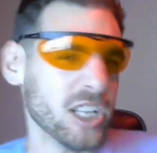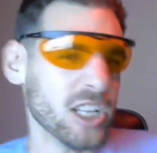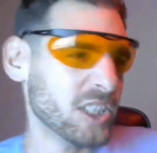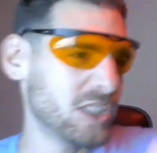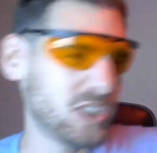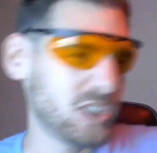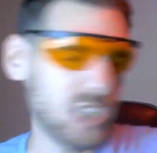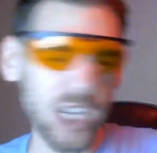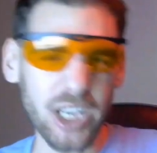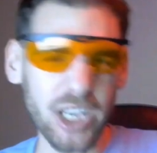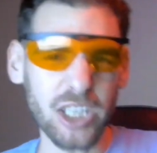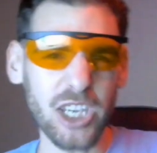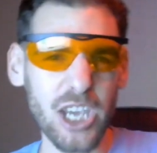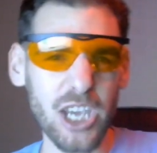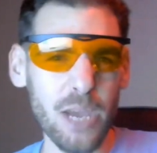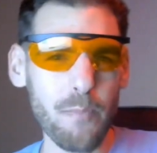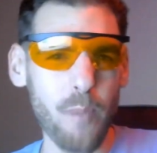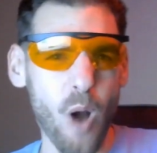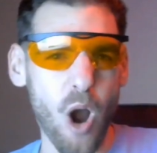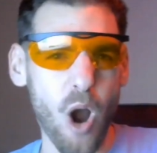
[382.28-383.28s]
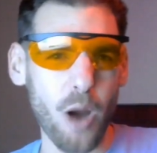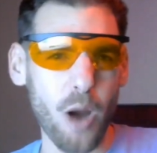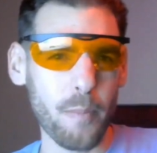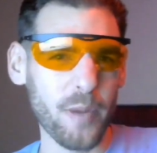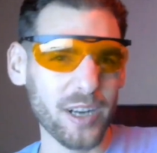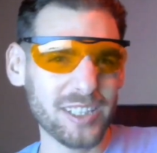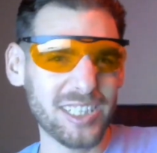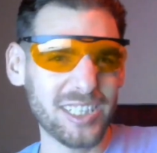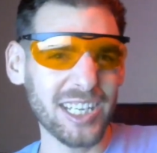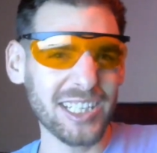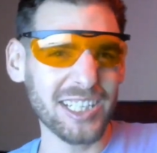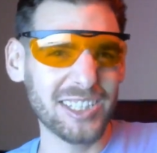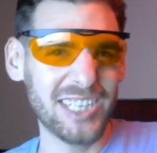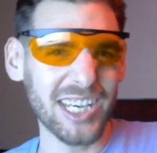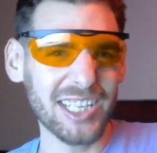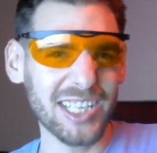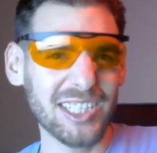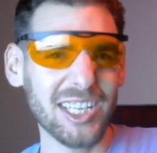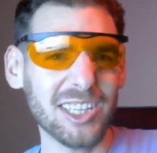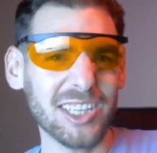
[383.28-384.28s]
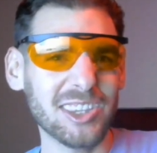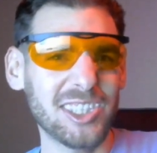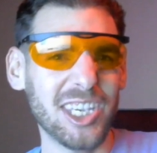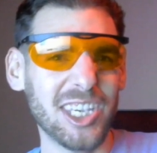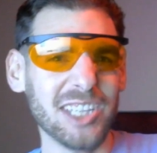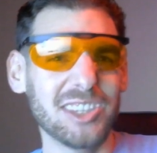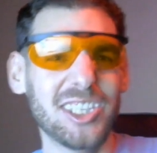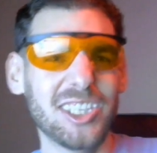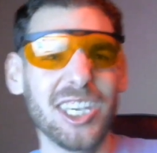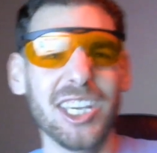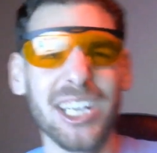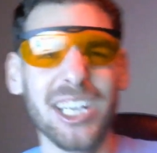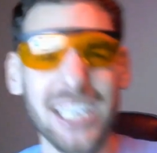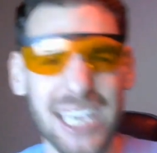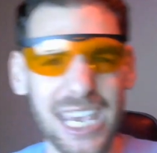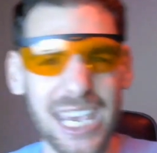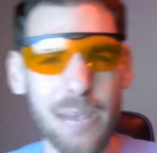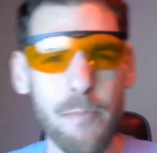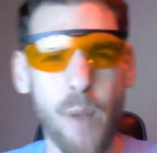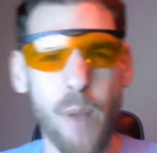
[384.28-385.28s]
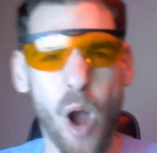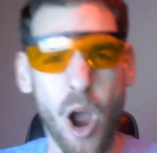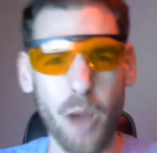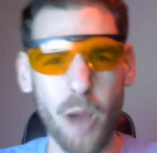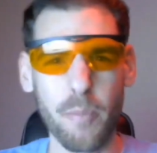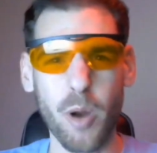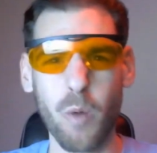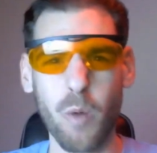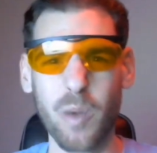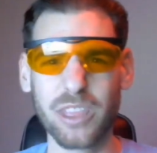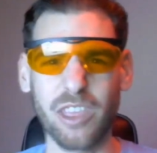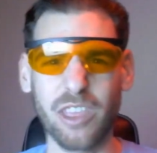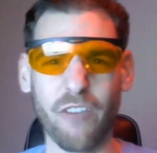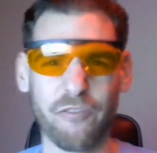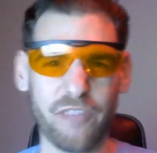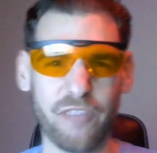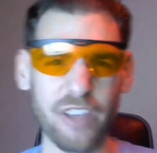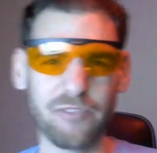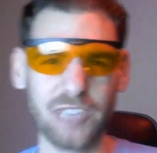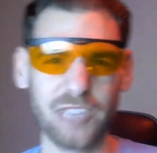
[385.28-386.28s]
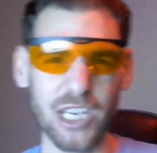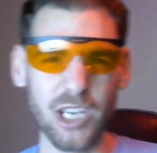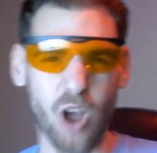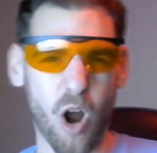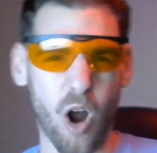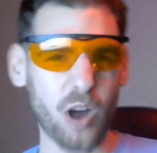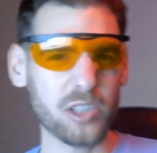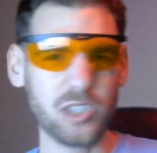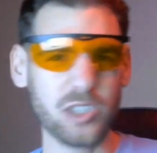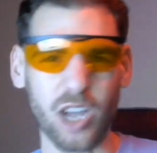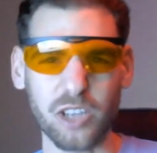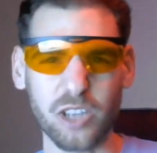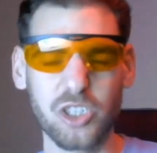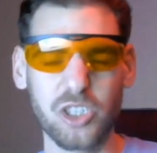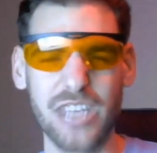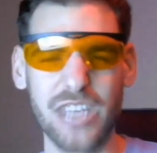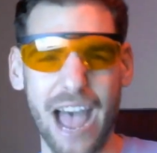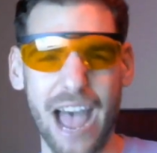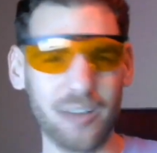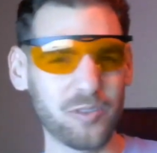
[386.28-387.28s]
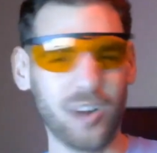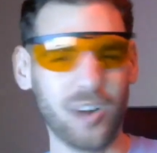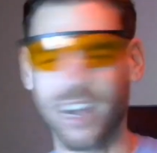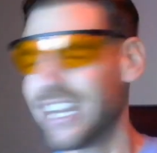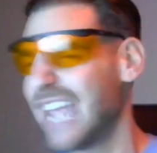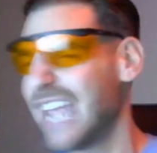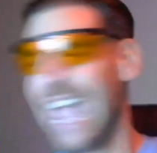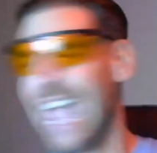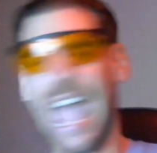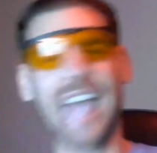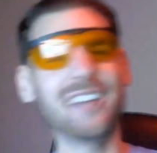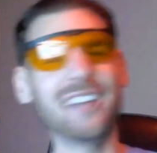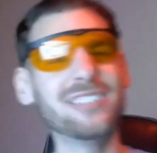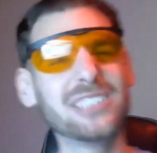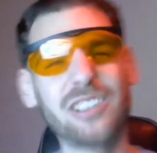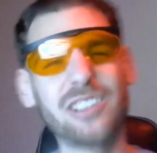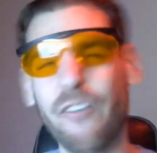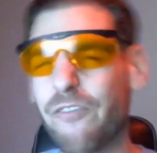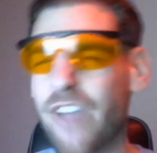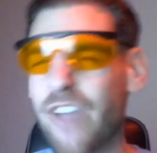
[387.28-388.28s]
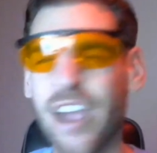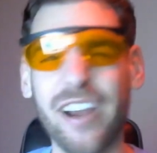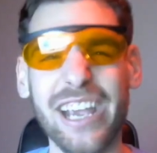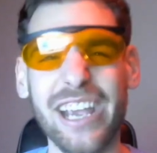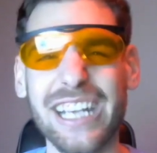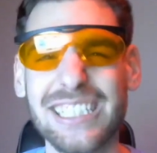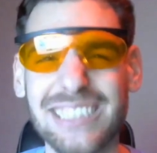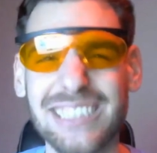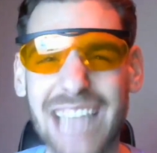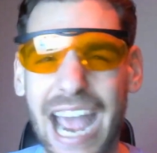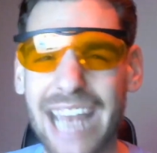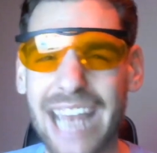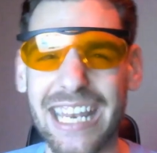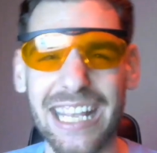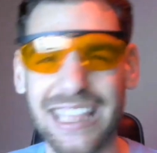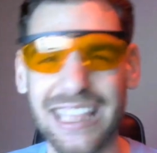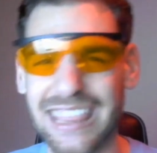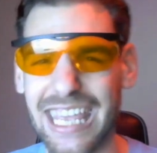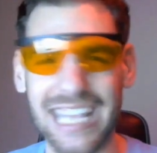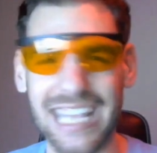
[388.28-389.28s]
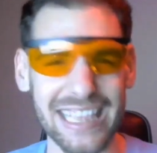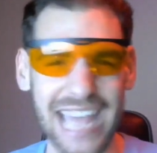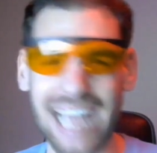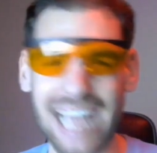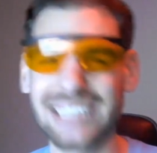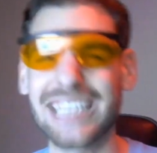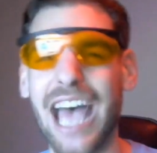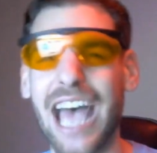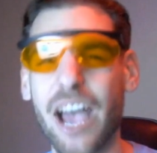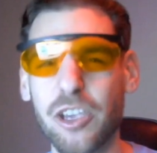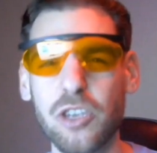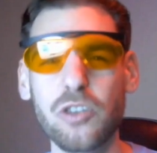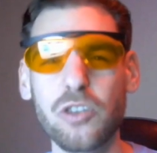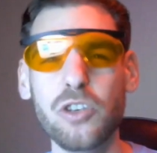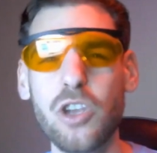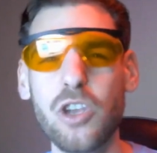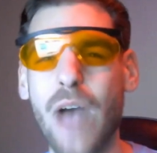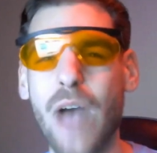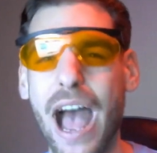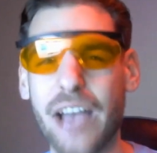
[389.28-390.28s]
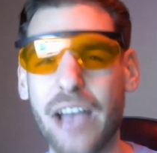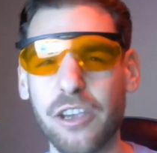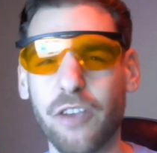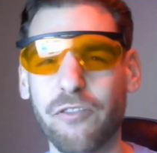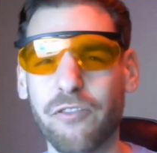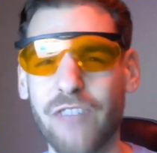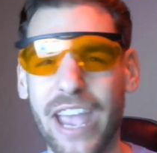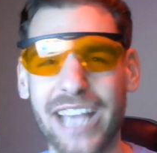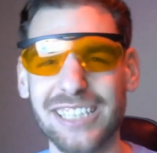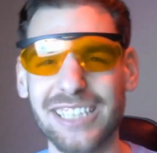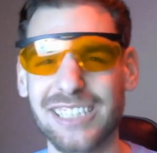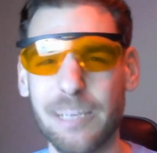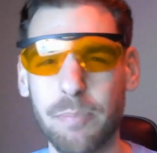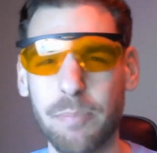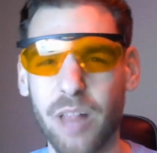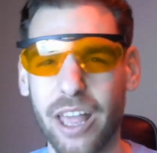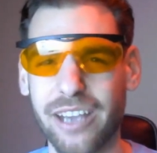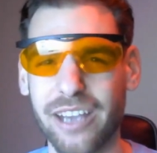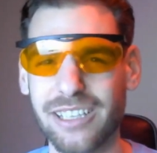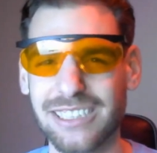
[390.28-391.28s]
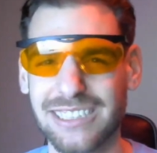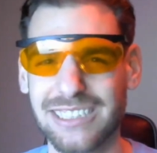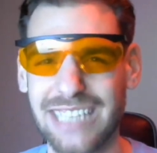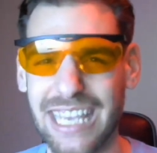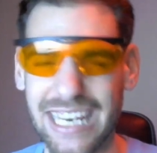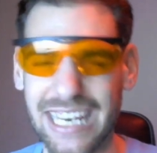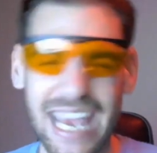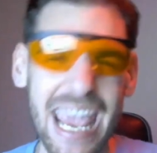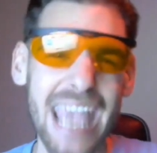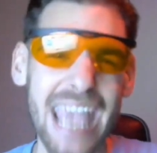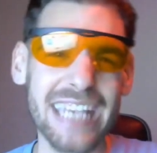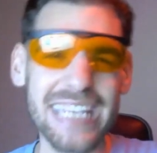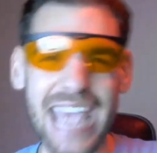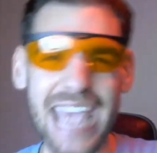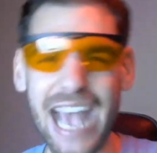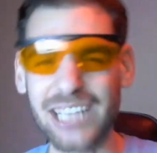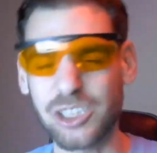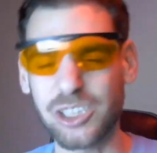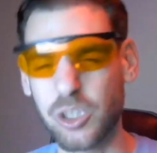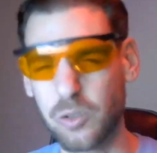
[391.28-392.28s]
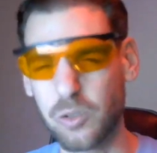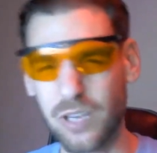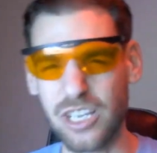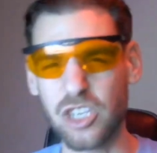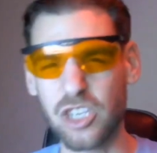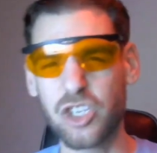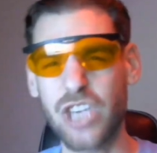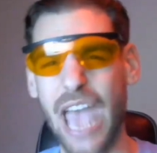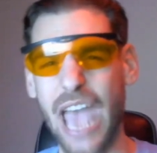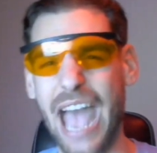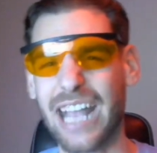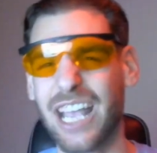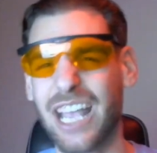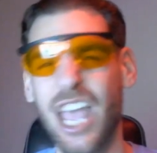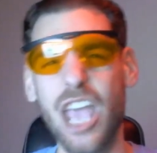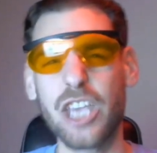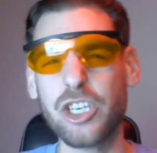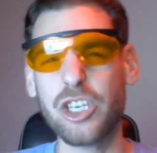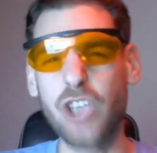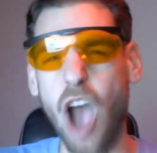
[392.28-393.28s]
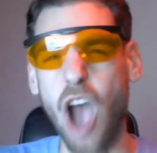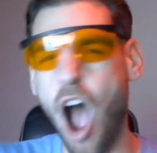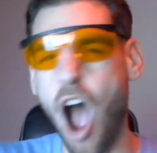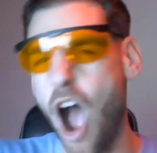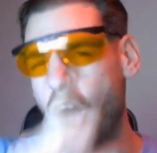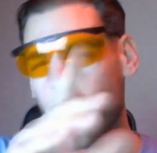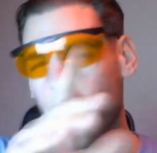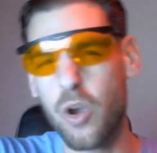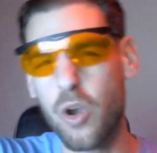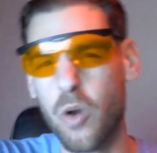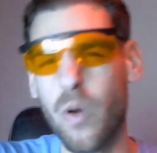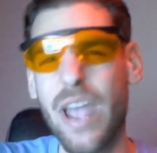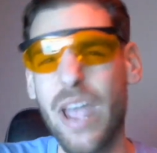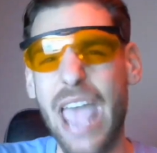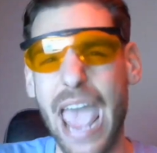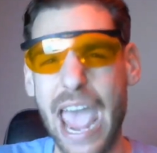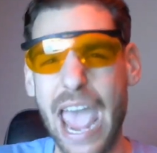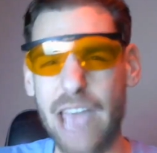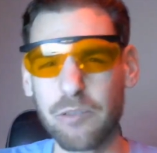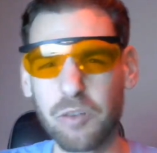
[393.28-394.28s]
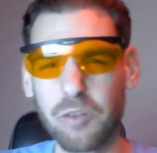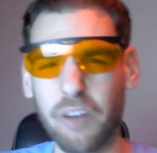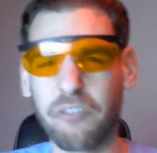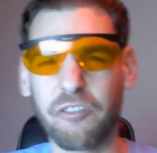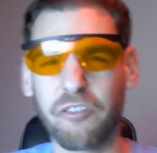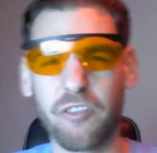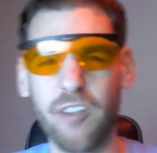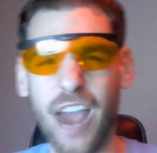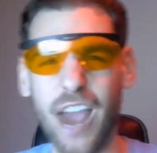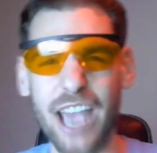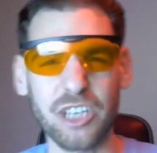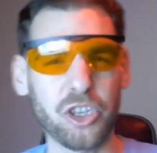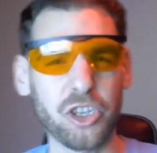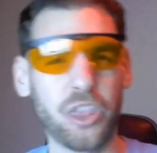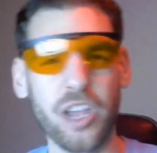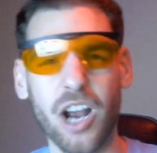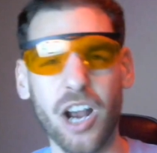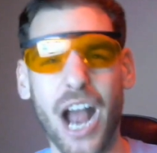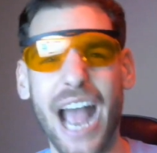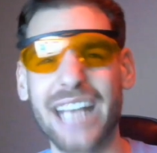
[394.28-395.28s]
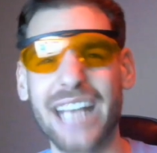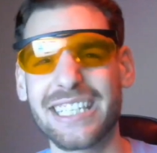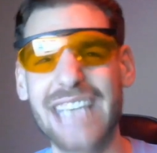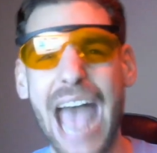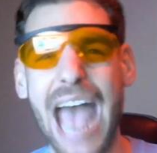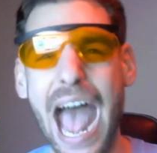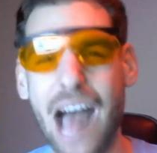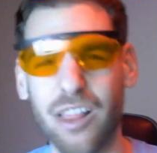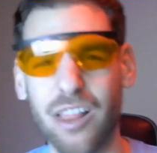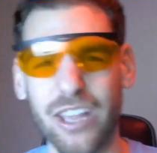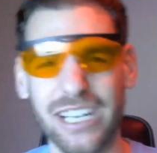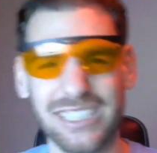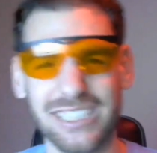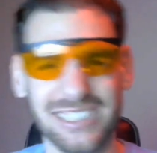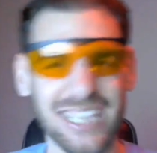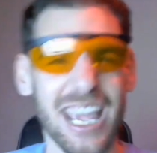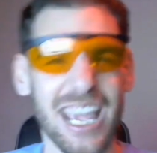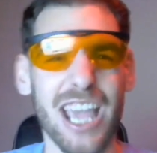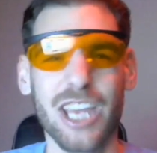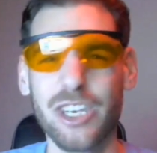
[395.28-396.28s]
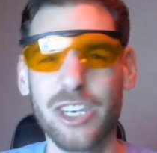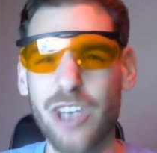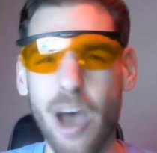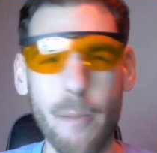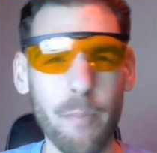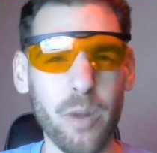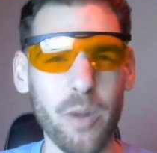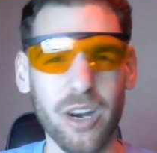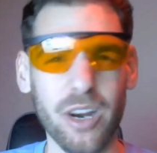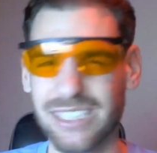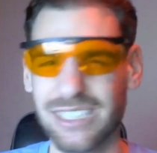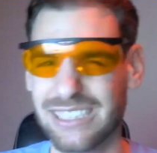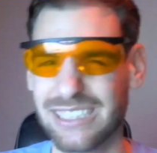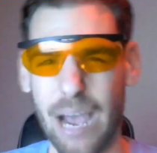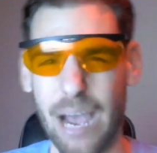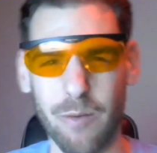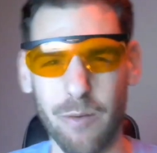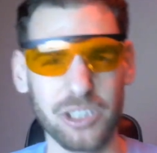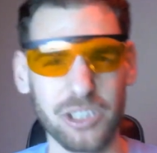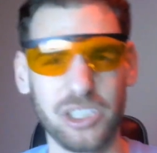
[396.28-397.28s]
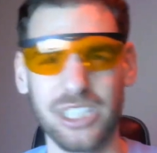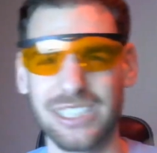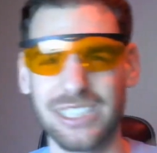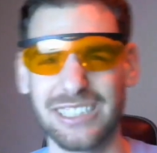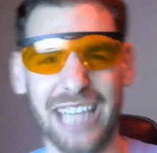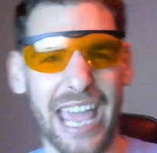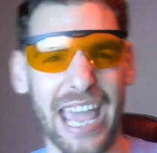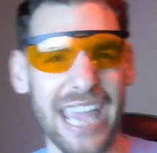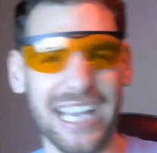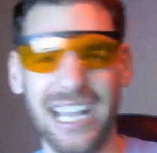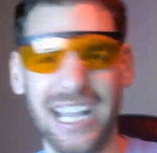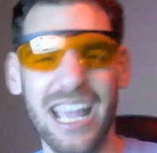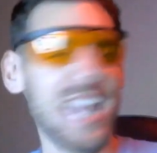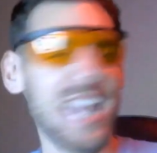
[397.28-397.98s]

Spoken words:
Tiki Barber, Tiki Barber with a 50-yard touchdown run. And it was a very exciting thing. That's how you knew how your fantasy players did. Yes, you can check Yahoo and refresh their italics numbers that were just like